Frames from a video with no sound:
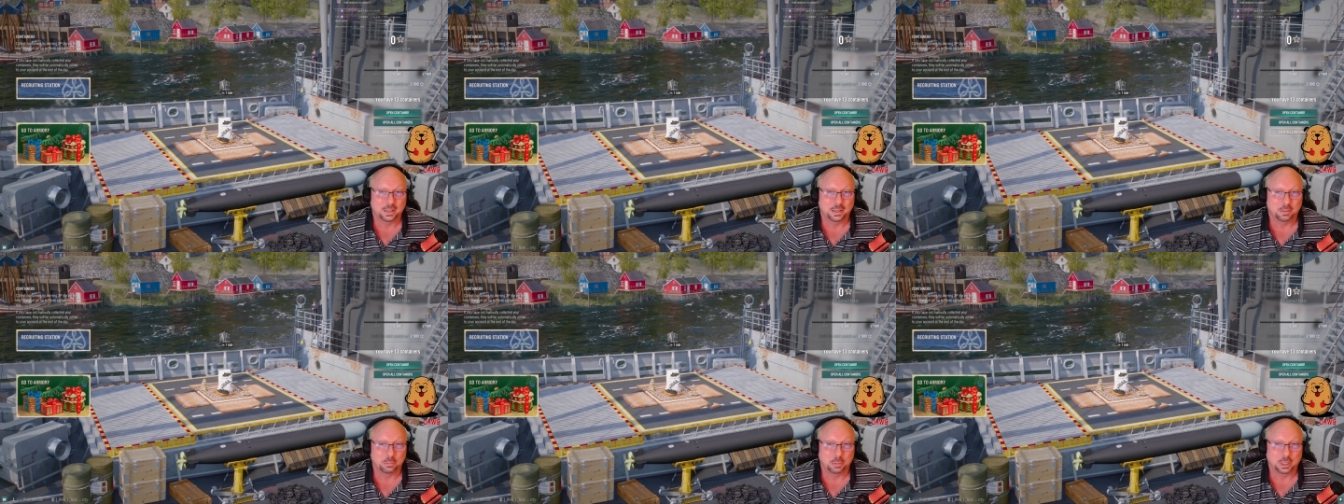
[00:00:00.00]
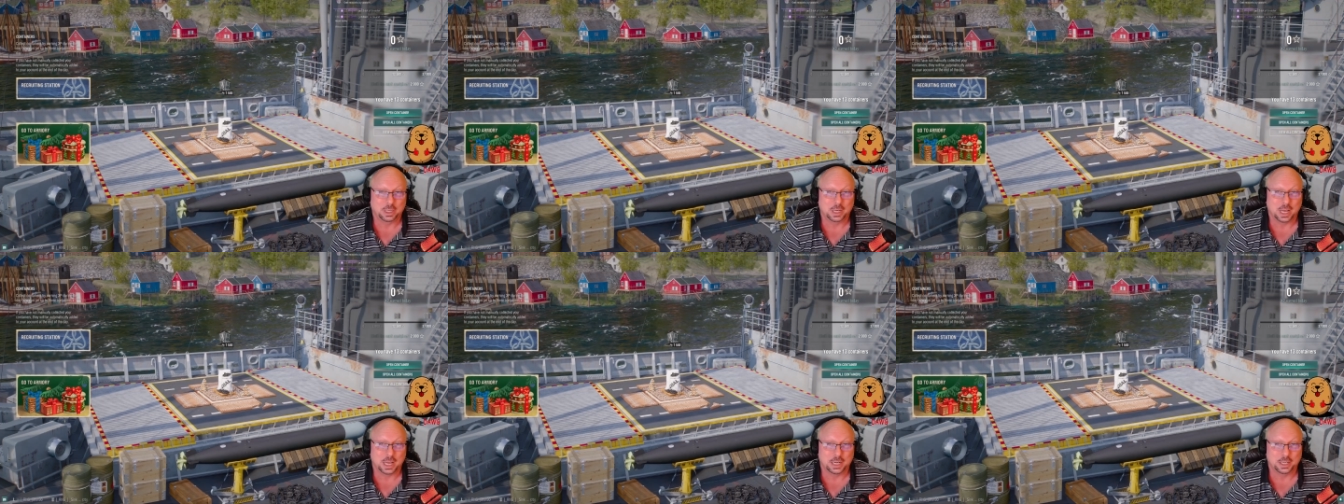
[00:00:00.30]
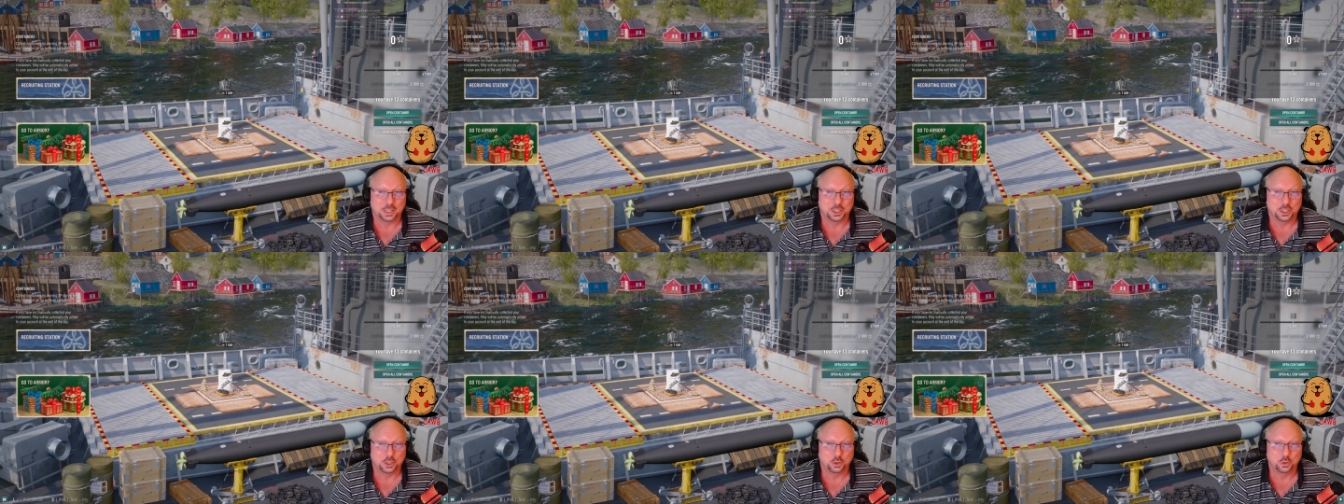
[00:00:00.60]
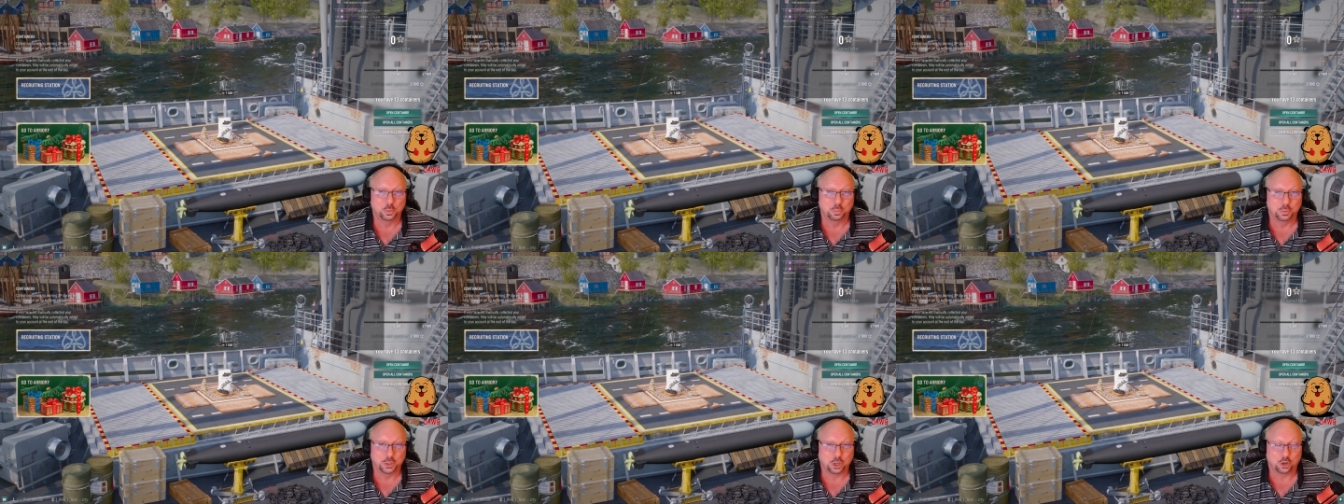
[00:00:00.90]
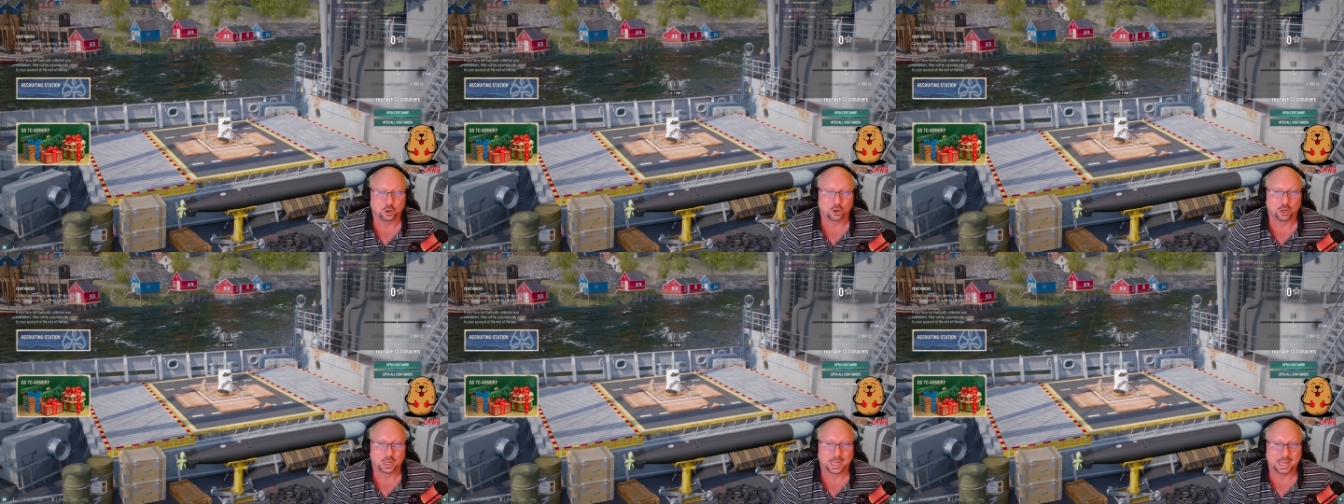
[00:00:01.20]
but got a Doom
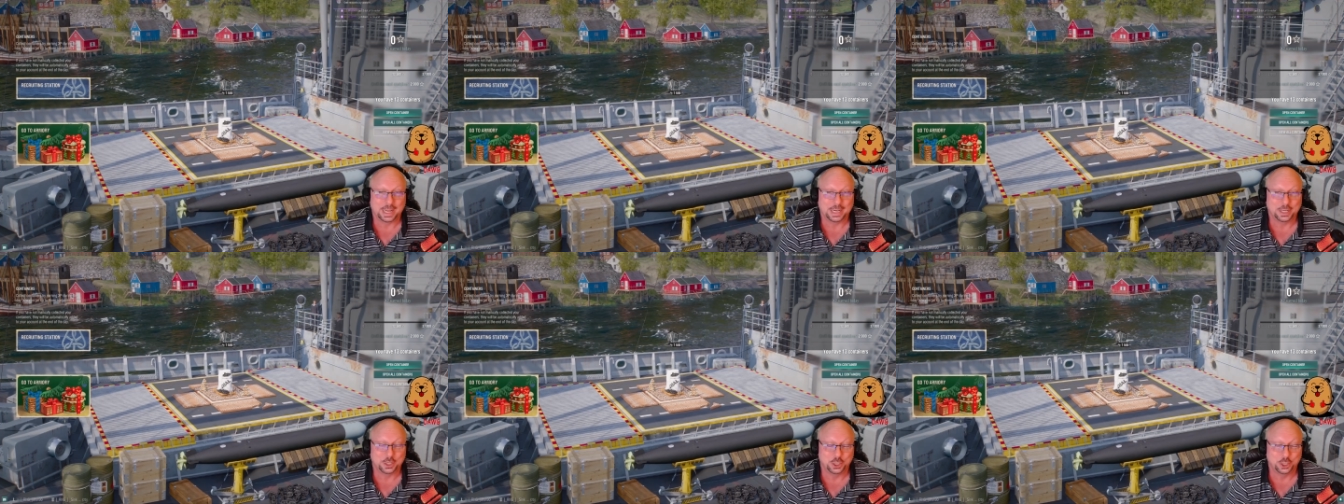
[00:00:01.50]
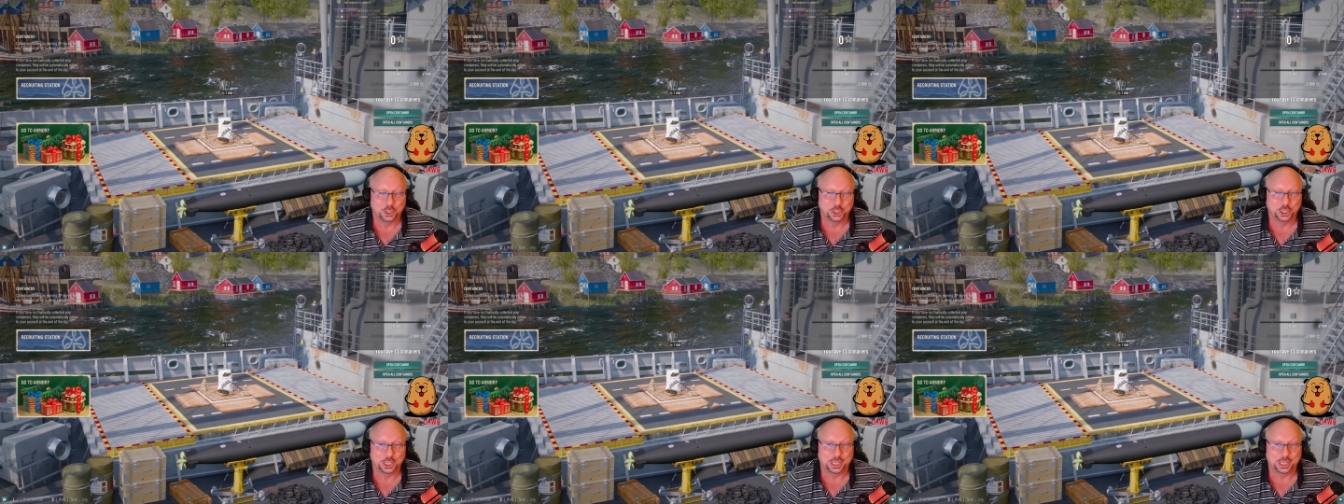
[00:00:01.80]
Turtle and a hood.